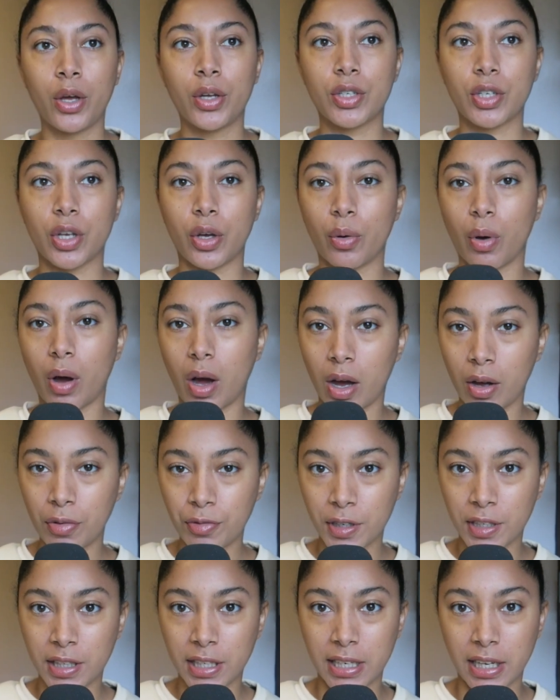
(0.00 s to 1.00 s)
So
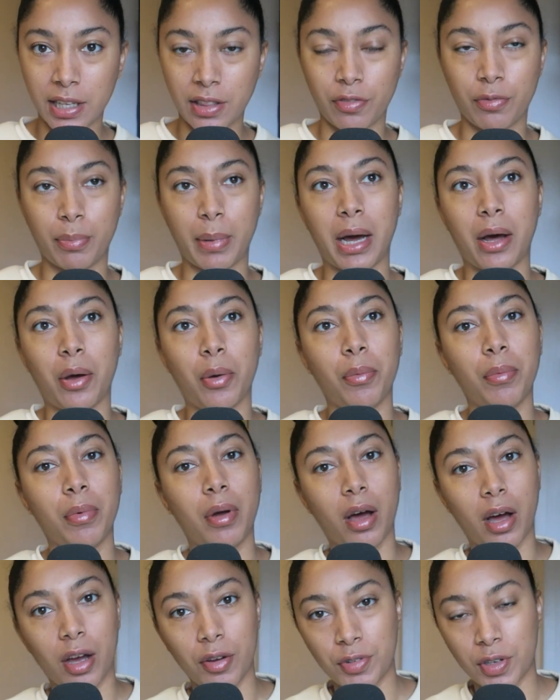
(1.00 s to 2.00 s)
after the death of Mao,
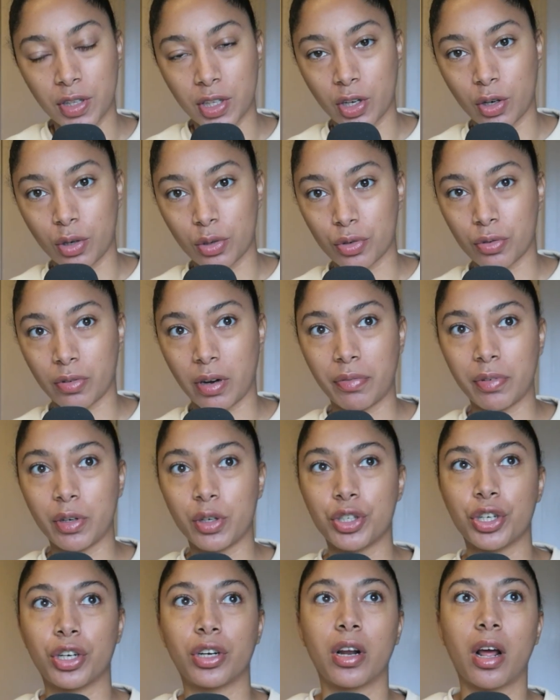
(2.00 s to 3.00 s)
after the Cultural
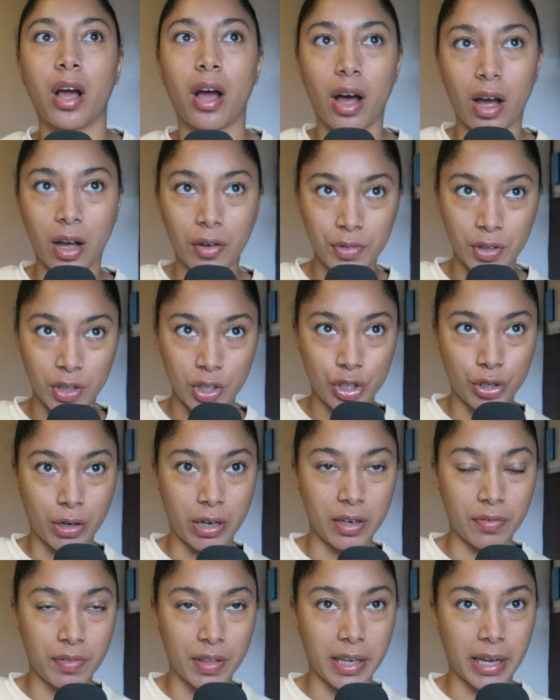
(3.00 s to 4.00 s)
Revolution, after the
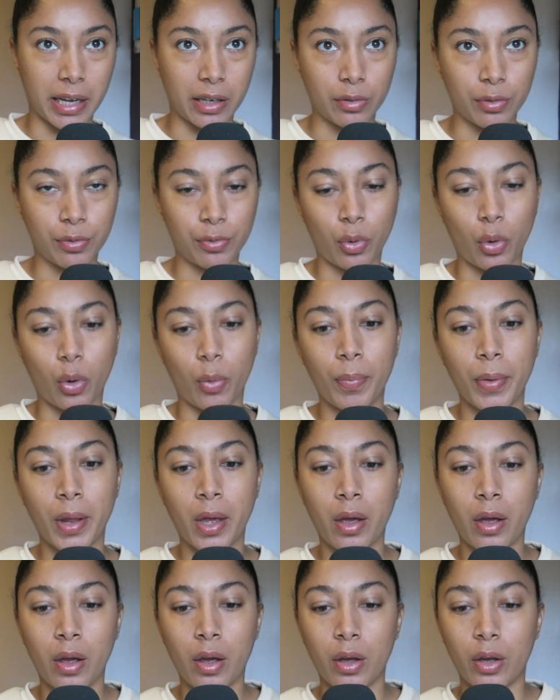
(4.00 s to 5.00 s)
trial of the Gang of Four,
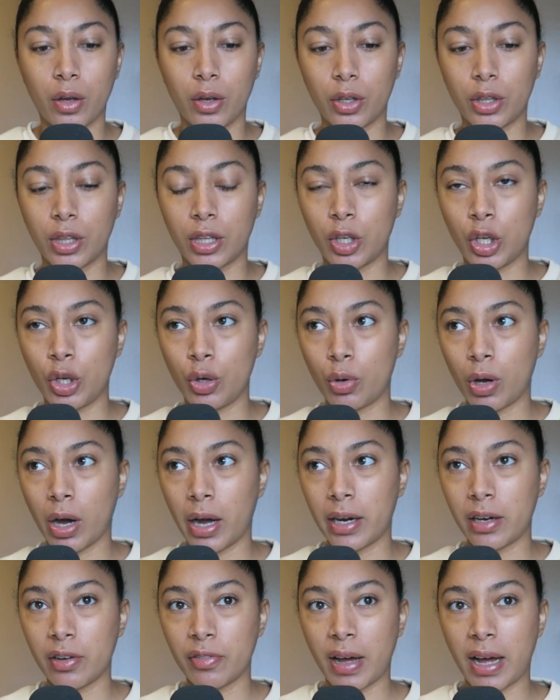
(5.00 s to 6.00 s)
you
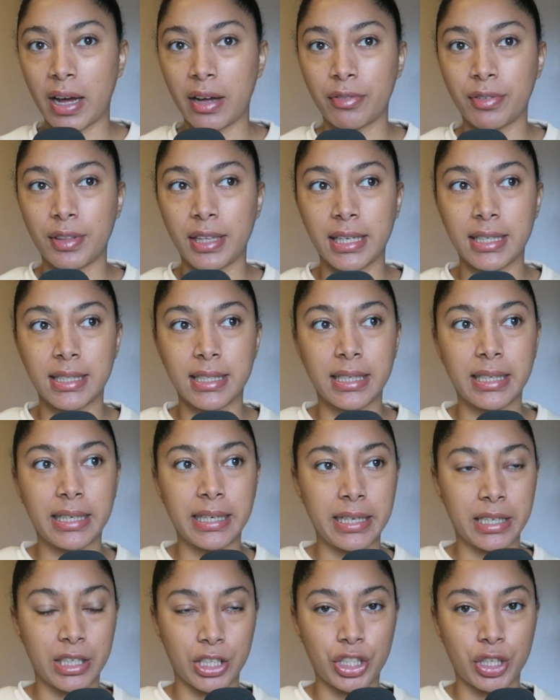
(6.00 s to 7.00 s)
kind of have this
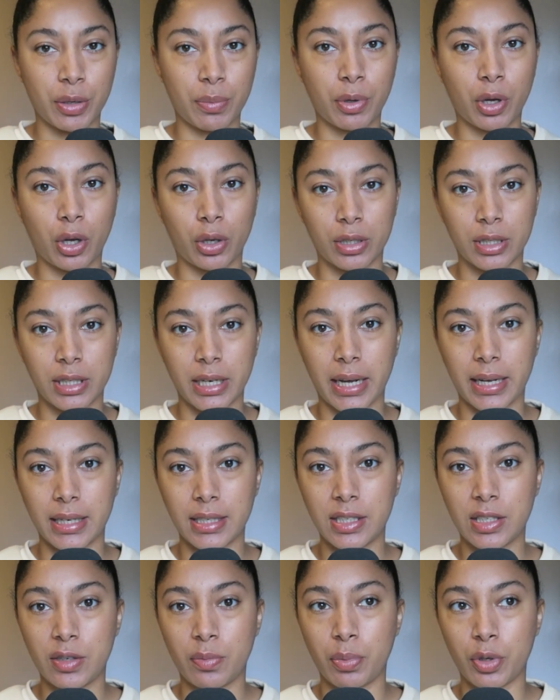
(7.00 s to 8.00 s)
leadership
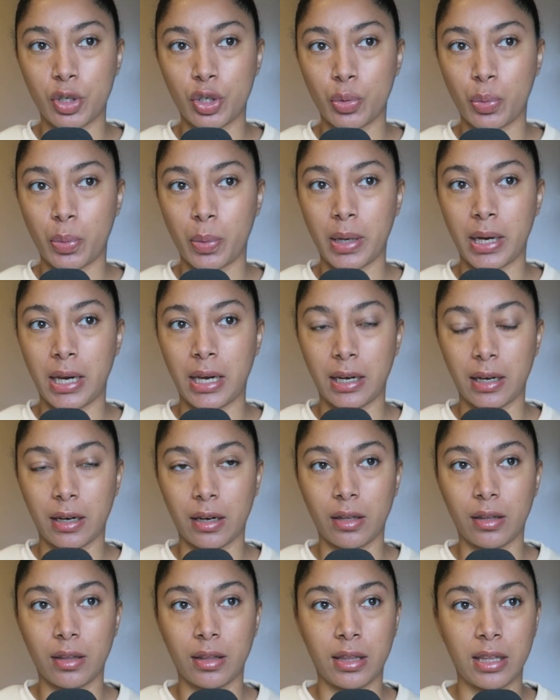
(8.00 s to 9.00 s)
contest
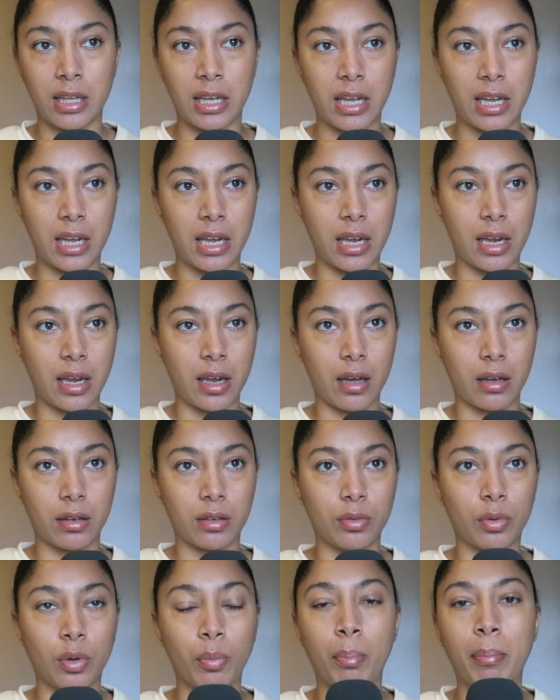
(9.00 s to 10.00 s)
between the
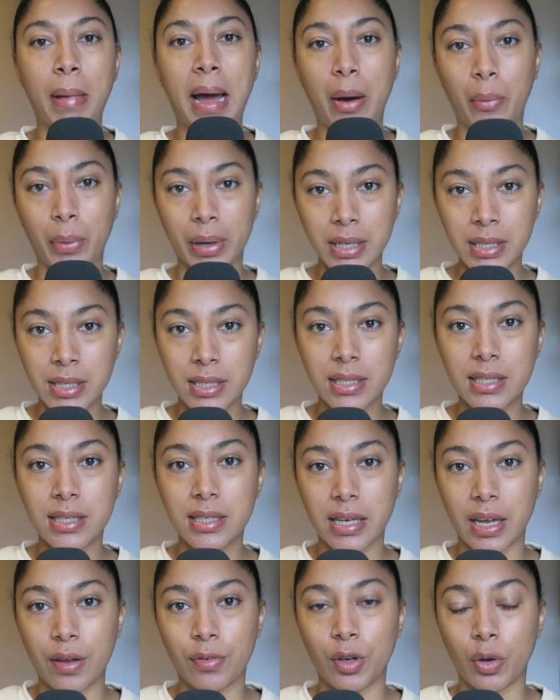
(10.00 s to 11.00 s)

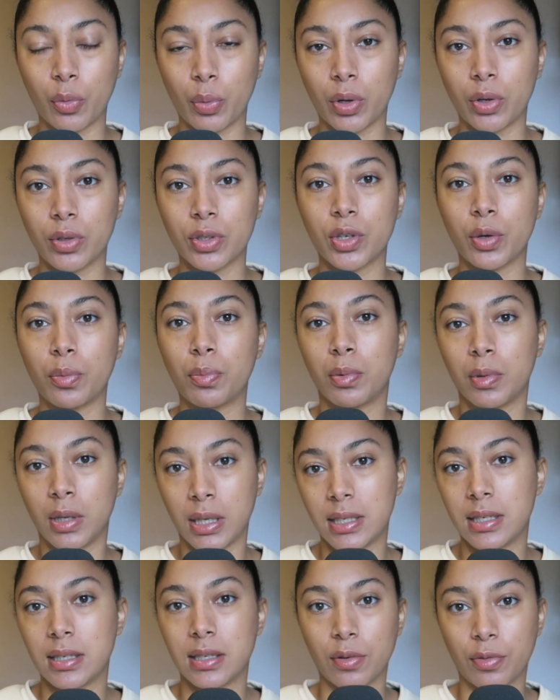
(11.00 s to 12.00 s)
Maoists, if you will. So
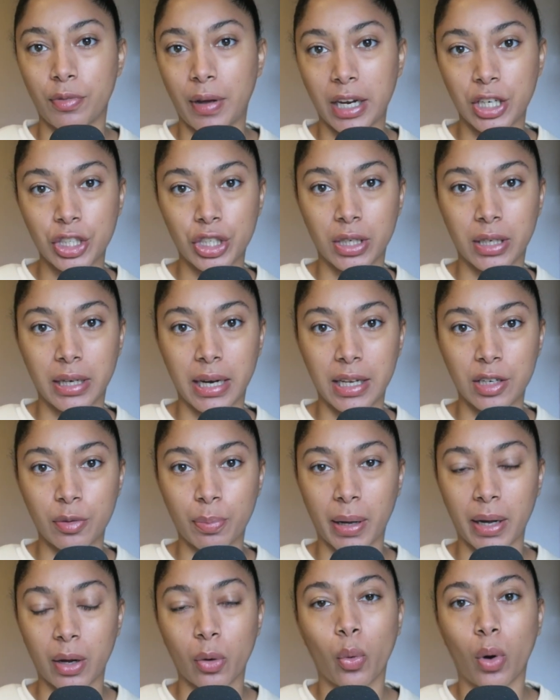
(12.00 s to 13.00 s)
this is a faction led
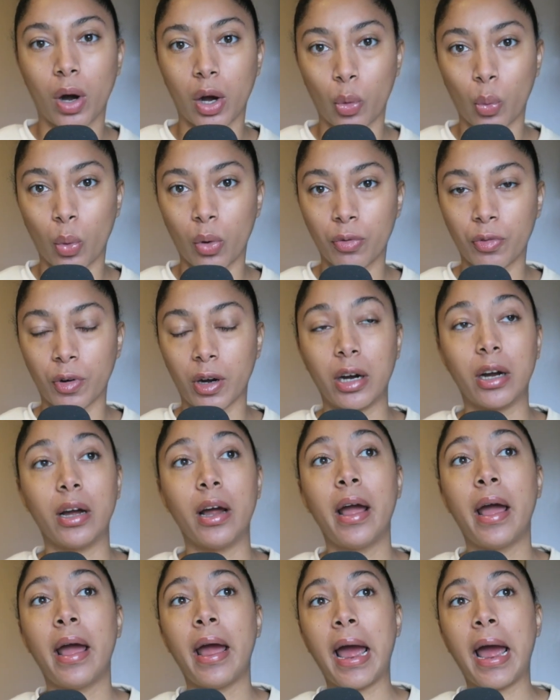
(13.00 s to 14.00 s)
by Guofeng,
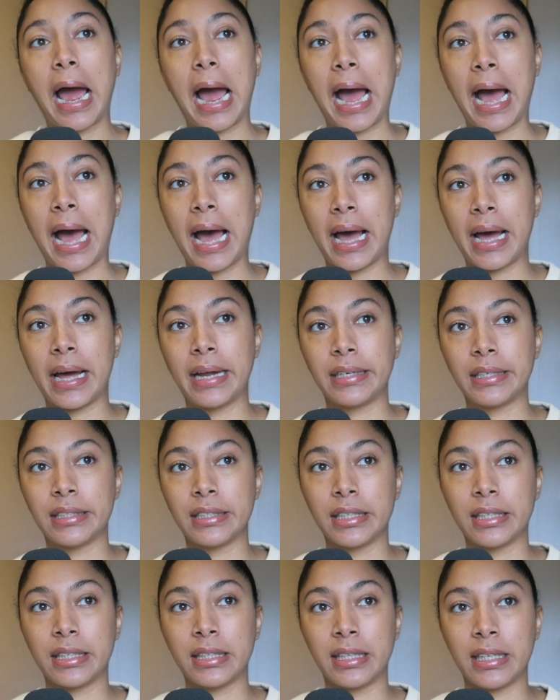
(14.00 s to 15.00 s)

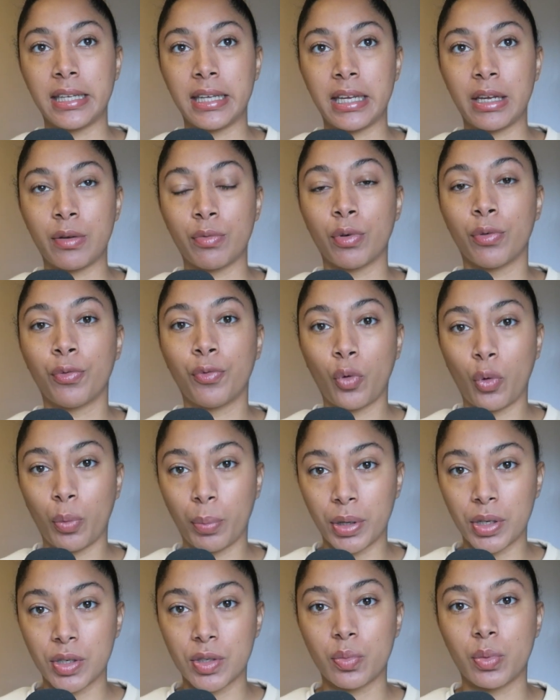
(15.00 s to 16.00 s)
and the
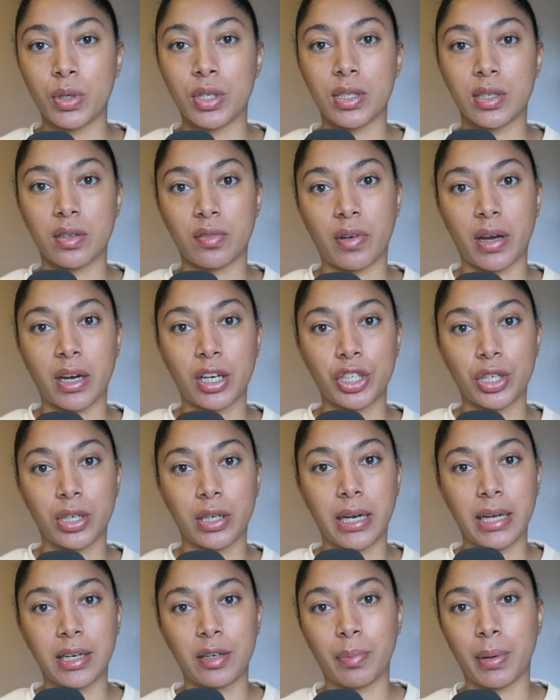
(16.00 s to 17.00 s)
Reformers, which is a faction
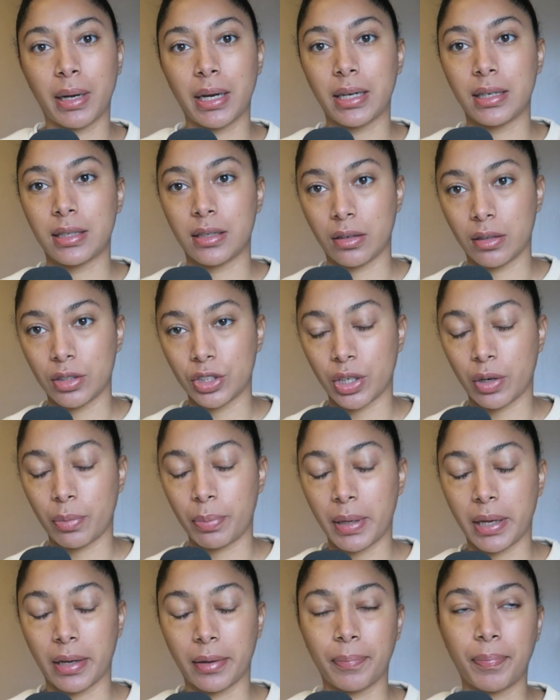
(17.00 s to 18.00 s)
led by Deng
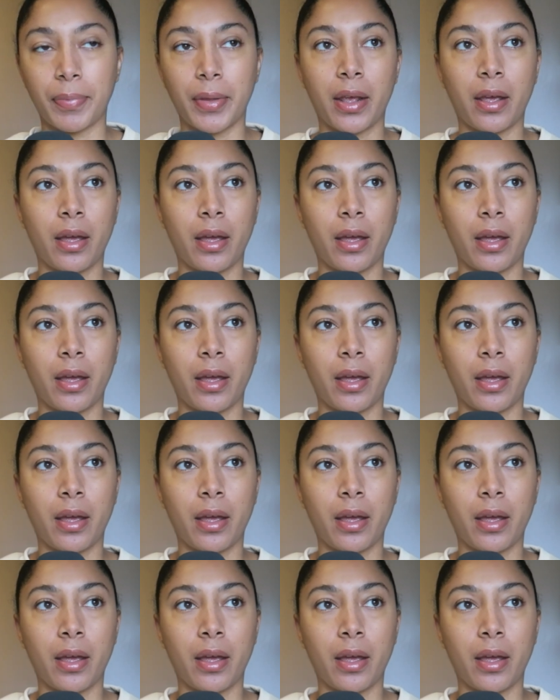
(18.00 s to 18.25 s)
Xiaoping.